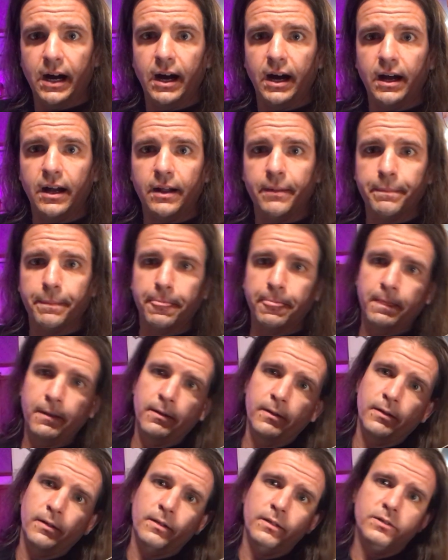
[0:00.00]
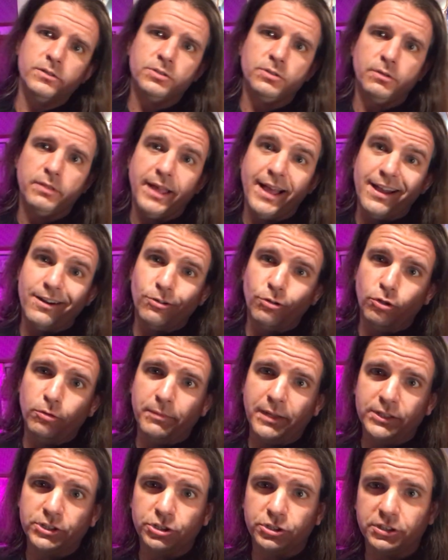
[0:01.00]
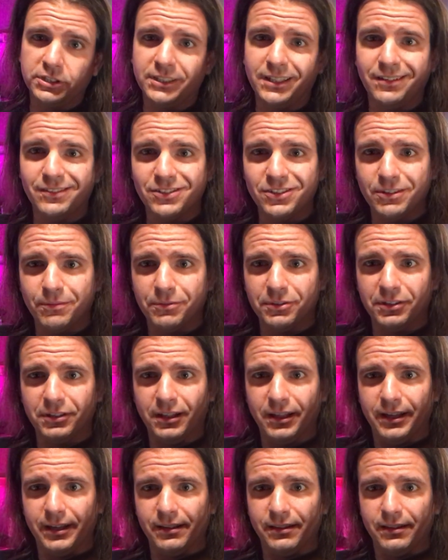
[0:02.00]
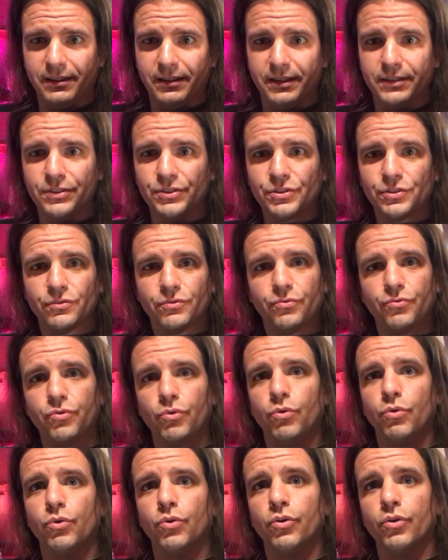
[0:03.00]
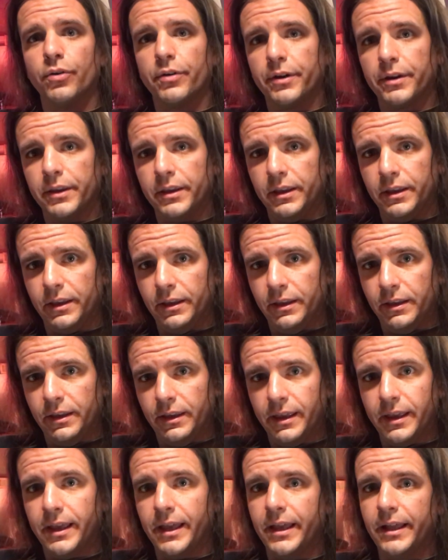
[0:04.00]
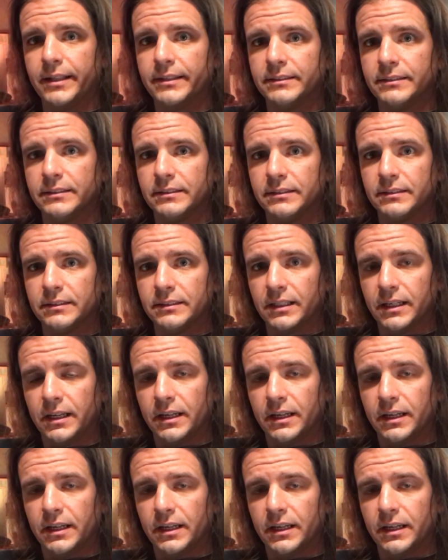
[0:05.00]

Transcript: A. So that whole measure sounds something like this 4, E, and A.